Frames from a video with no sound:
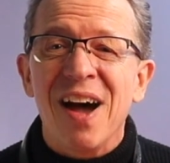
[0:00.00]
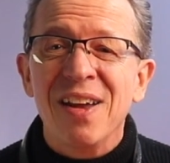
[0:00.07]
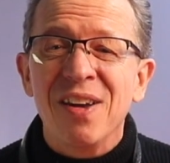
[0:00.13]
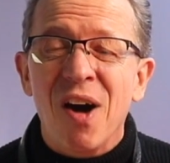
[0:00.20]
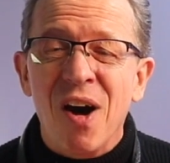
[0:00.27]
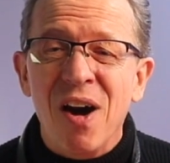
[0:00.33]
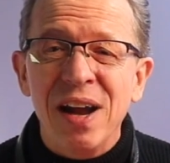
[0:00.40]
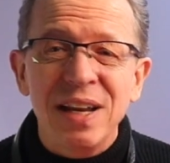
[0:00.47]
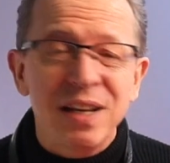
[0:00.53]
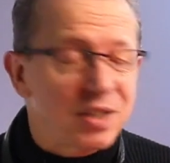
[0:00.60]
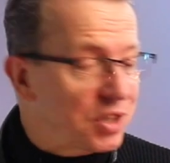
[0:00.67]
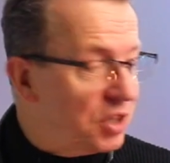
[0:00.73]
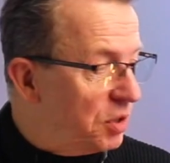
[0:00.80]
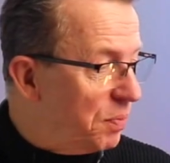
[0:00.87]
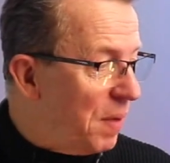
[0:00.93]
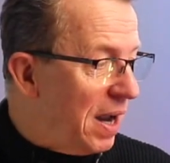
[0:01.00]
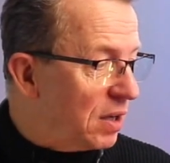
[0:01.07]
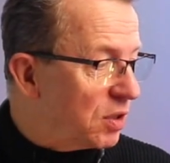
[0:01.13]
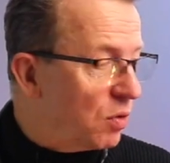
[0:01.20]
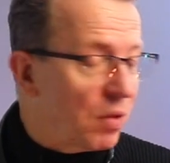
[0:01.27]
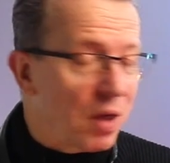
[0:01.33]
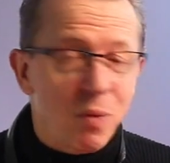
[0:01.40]
And I'd
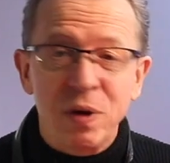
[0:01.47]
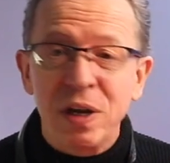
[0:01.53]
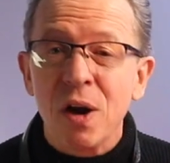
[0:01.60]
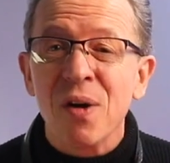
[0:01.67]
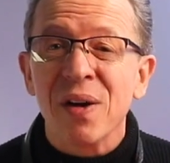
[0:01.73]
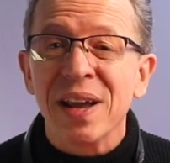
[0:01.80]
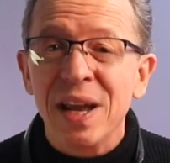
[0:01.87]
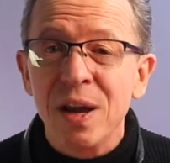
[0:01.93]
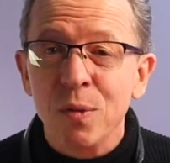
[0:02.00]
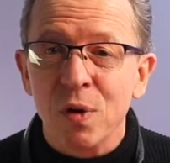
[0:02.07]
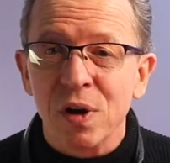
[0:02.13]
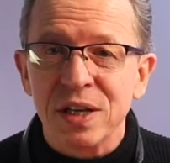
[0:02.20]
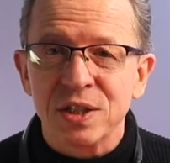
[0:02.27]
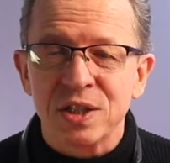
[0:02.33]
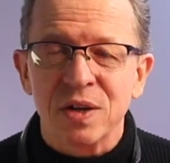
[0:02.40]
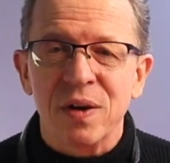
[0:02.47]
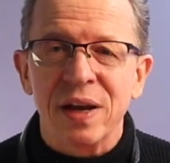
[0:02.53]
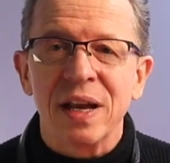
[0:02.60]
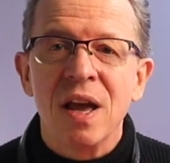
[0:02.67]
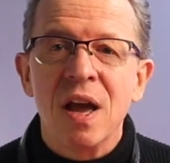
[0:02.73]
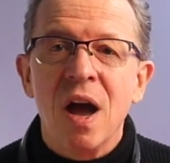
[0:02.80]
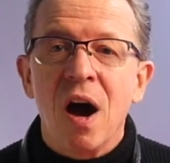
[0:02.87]
suspect, although we can't hear what he's
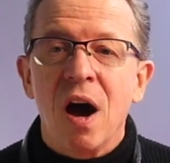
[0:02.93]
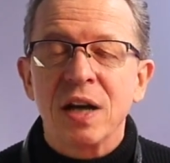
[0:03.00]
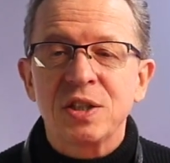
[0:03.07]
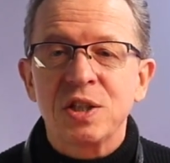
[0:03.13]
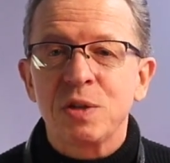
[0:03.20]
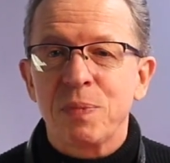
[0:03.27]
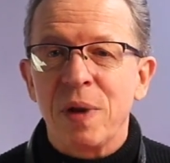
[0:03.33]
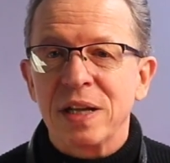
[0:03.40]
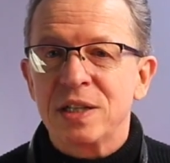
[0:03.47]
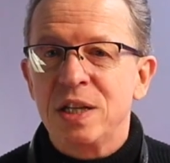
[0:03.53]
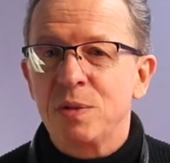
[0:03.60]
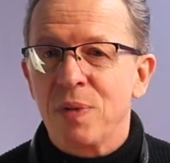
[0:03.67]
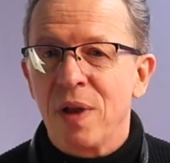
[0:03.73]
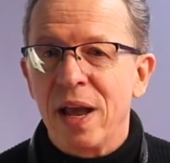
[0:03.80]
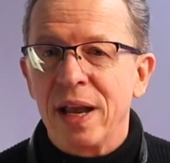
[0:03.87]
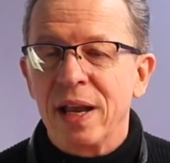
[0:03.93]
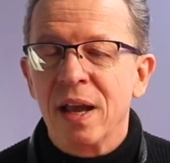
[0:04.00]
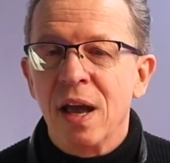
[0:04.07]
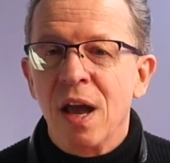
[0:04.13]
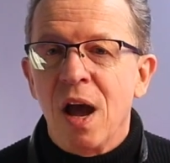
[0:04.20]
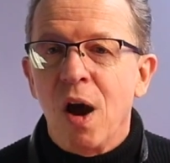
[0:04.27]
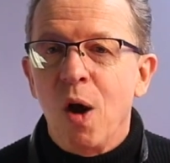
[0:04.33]
doing, I suspect he's playing
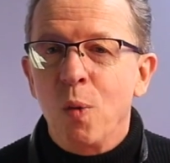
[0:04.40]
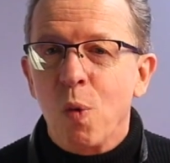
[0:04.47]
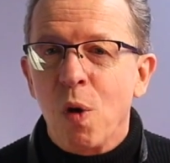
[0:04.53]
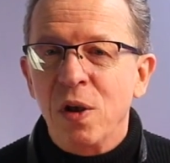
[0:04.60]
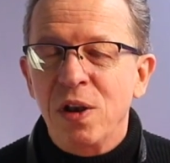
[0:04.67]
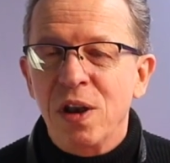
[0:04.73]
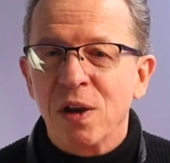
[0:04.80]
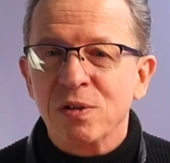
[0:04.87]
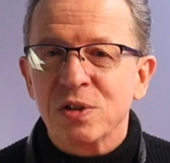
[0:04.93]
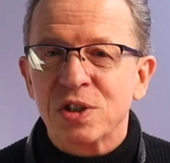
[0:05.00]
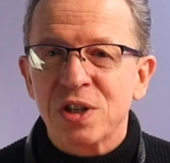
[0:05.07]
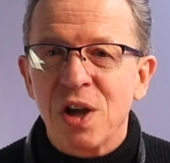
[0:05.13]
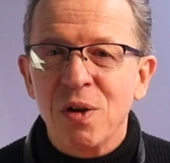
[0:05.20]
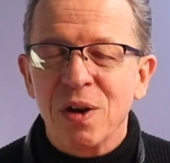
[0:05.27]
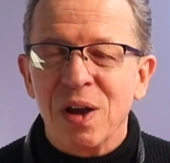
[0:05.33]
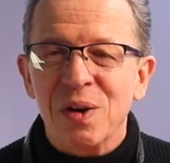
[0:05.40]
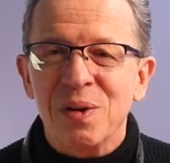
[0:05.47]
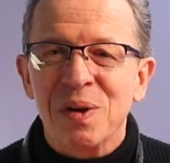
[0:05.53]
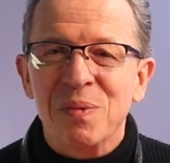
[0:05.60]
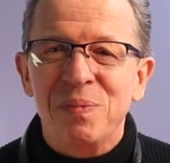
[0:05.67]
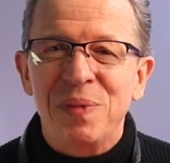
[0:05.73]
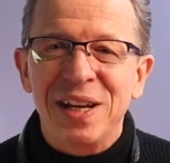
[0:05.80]
a one note
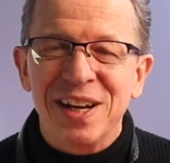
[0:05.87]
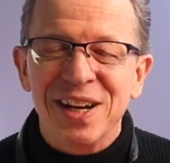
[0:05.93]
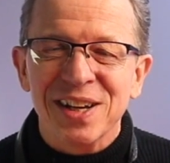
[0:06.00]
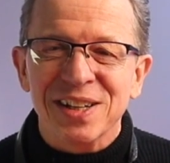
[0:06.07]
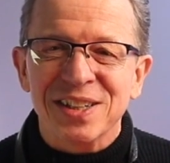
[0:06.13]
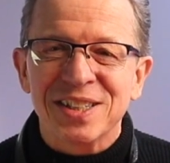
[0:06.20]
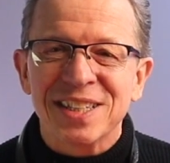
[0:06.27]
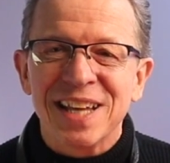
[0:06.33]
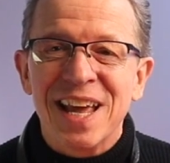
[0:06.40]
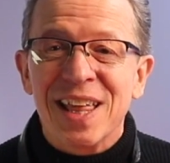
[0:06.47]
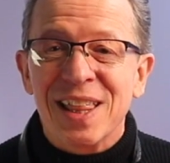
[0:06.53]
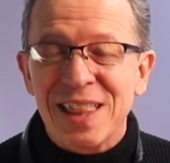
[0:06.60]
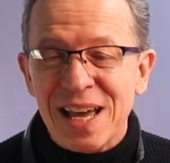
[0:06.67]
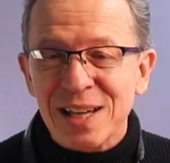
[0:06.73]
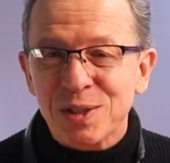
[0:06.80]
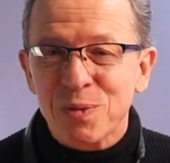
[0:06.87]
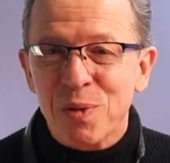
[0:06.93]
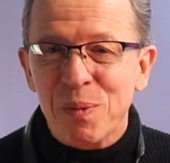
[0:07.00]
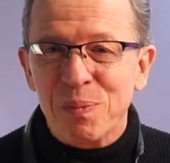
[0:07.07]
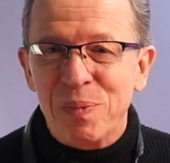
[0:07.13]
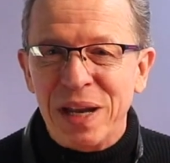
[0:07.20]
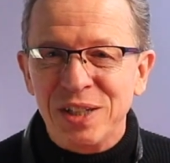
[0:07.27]
solo, because that's
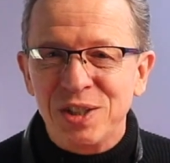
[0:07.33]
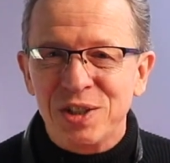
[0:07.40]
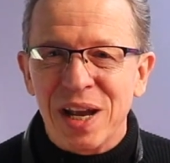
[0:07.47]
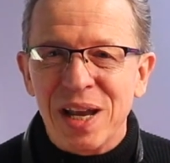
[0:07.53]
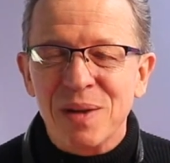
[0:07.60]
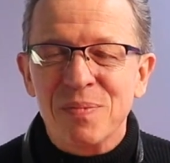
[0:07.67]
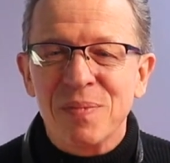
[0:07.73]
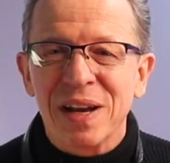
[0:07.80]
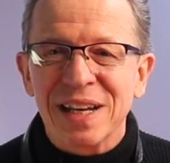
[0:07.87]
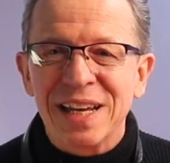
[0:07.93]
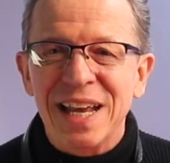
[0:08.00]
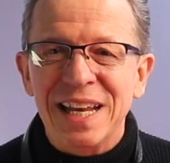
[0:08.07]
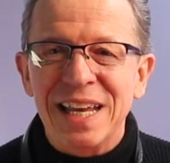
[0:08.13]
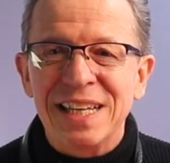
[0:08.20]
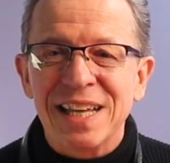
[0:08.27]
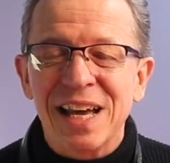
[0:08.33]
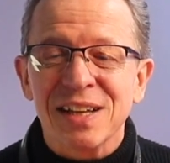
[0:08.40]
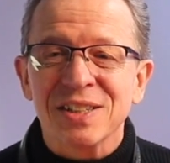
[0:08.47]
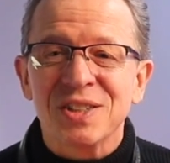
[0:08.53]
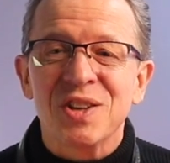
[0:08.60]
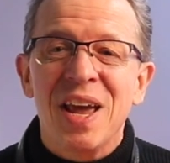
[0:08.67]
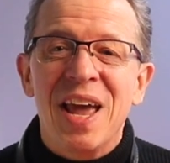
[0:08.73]
what Big J McNeely
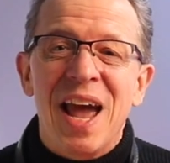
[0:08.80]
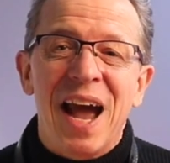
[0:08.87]
does.